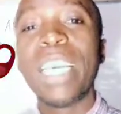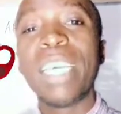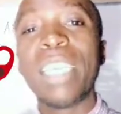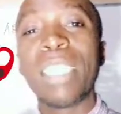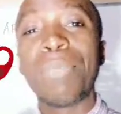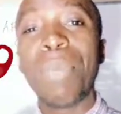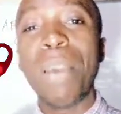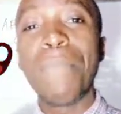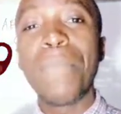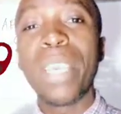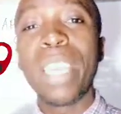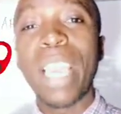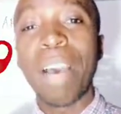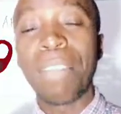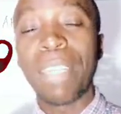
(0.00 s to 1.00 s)
is
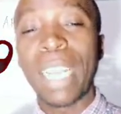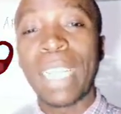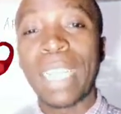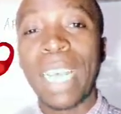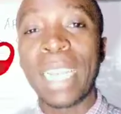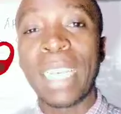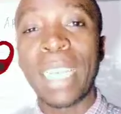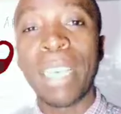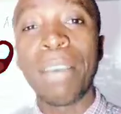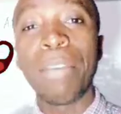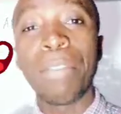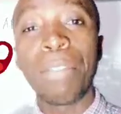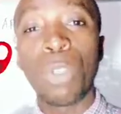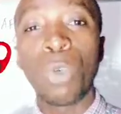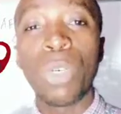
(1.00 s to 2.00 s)
maybe after
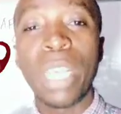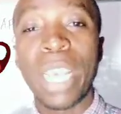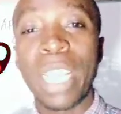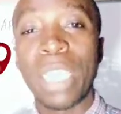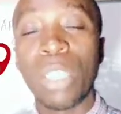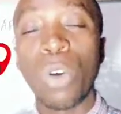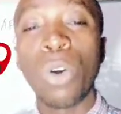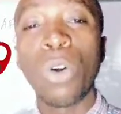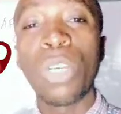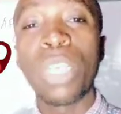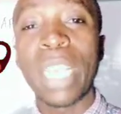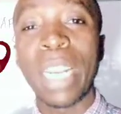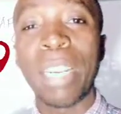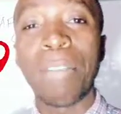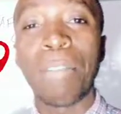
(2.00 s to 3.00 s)
32 days or
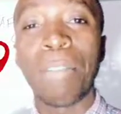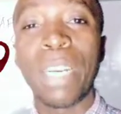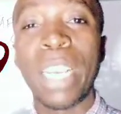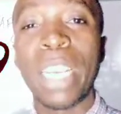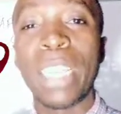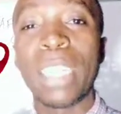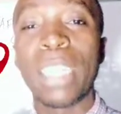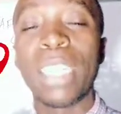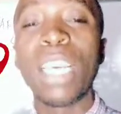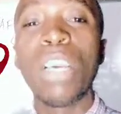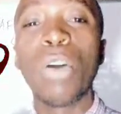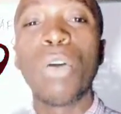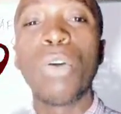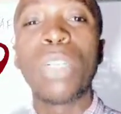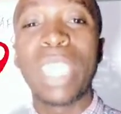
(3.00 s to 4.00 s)
34 days
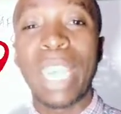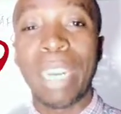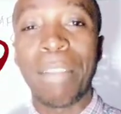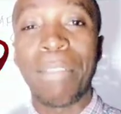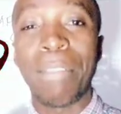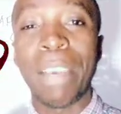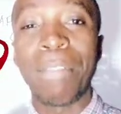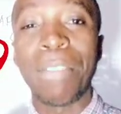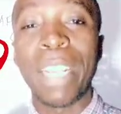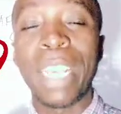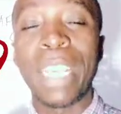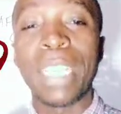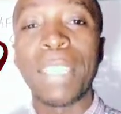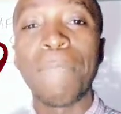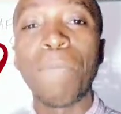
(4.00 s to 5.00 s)
or 35
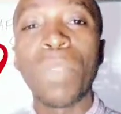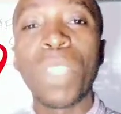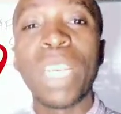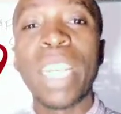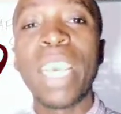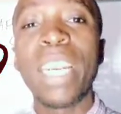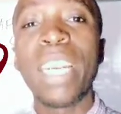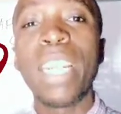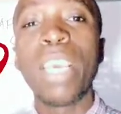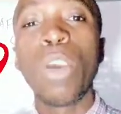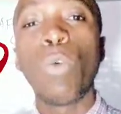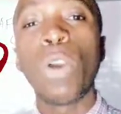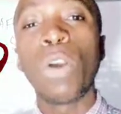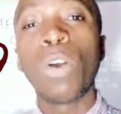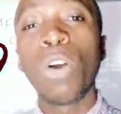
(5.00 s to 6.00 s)
days, then
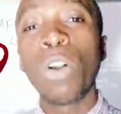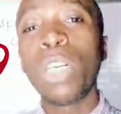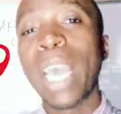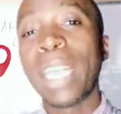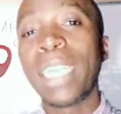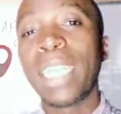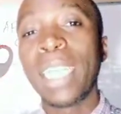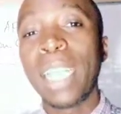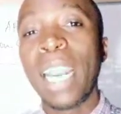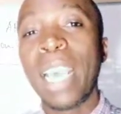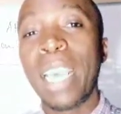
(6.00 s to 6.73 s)
we call that